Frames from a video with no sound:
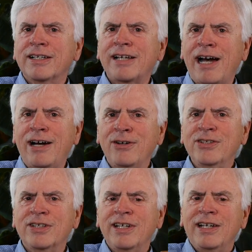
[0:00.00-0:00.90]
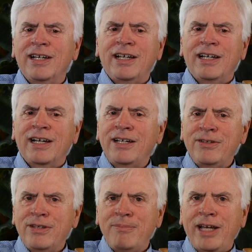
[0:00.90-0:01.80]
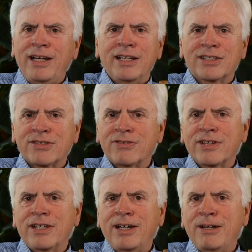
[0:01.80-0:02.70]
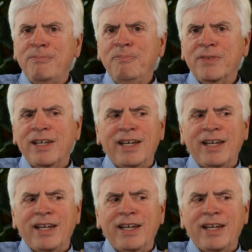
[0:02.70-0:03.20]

cows, and I do the matings for them.